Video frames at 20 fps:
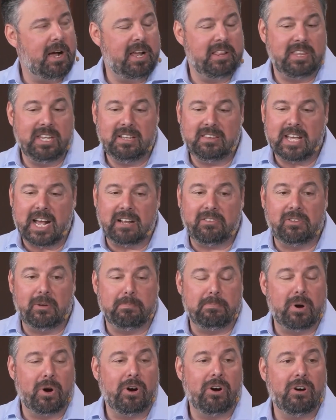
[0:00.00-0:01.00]
I think that's a
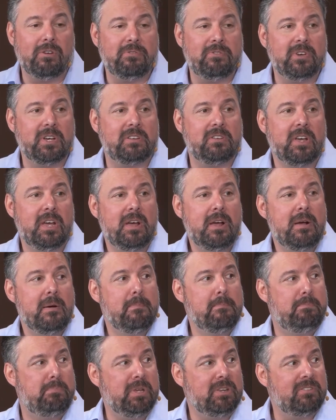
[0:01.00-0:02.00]
perfect
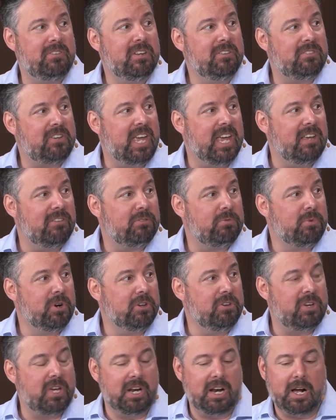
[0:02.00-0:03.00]
business case where
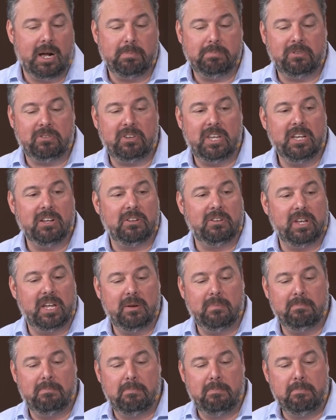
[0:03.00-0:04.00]
you can upskill
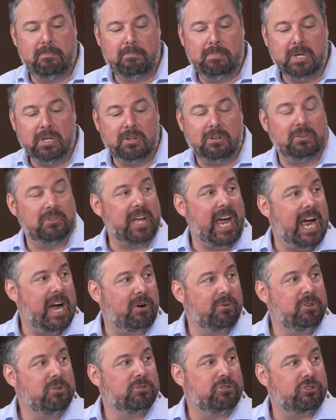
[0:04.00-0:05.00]
and build
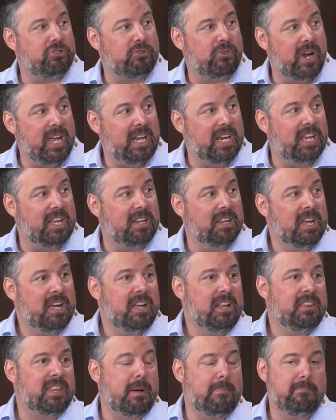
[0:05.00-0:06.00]
out your training
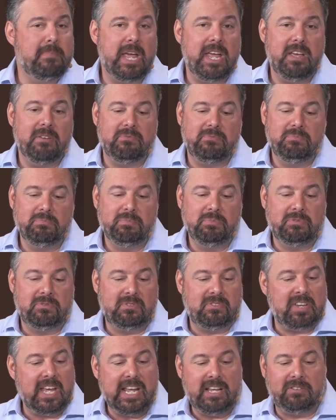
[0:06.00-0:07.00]
that may
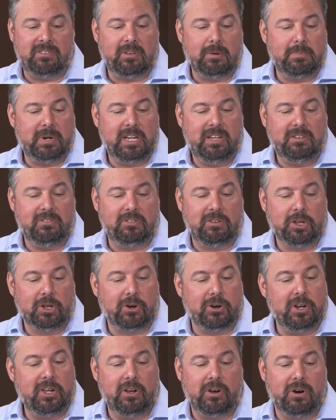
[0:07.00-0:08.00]
take somebody's
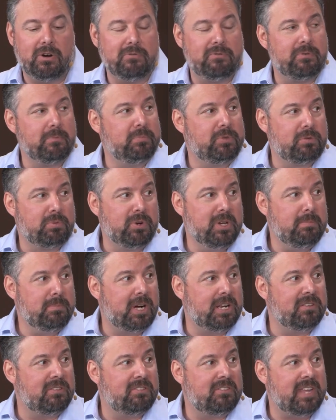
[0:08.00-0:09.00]
learning curve from 3
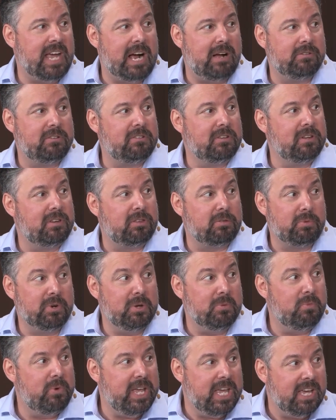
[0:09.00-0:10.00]
months down to
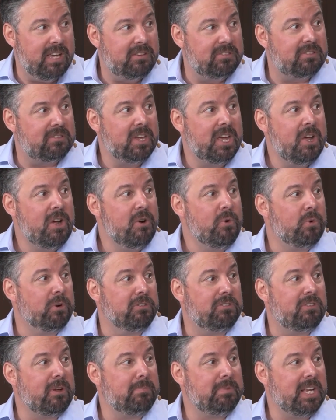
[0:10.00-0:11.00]
3 weeks, or
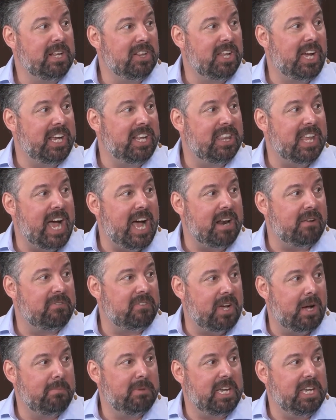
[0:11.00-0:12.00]
something like that, of
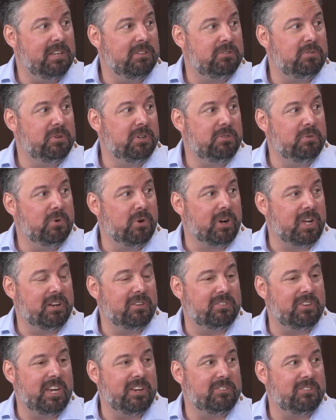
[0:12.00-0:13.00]
coming into a new
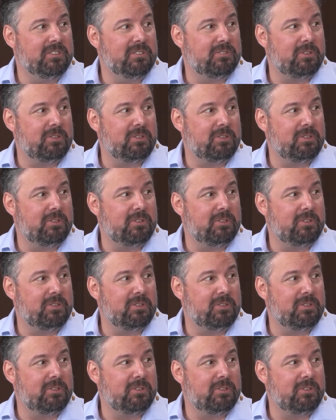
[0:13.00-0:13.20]
organization.